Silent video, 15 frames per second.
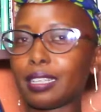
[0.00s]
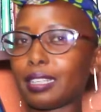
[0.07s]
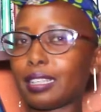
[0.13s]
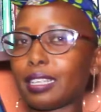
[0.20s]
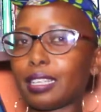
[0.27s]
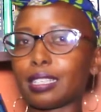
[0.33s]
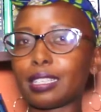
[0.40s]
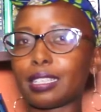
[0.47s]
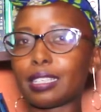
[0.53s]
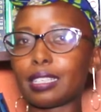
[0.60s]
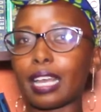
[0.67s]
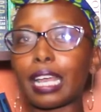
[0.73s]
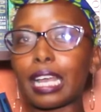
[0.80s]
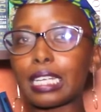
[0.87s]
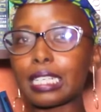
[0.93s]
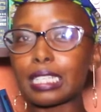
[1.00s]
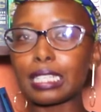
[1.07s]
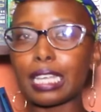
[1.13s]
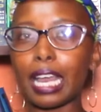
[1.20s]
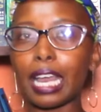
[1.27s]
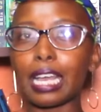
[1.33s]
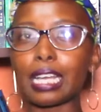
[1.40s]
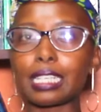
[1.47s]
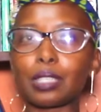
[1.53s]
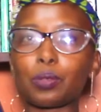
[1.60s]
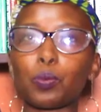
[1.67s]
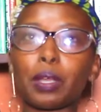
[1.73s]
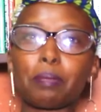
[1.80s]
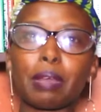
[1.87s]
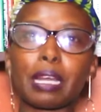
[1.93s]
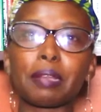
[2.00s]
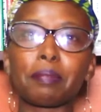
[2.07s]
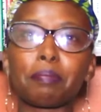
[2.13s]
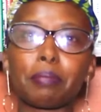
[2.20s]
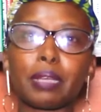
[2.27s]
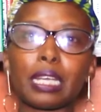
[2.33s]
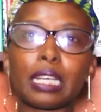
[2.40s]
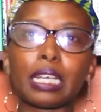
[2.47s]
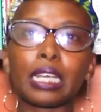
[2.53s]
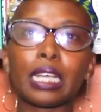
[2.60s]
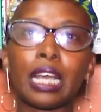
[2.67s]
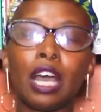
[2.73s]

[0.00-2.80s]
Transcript: the second sex, women being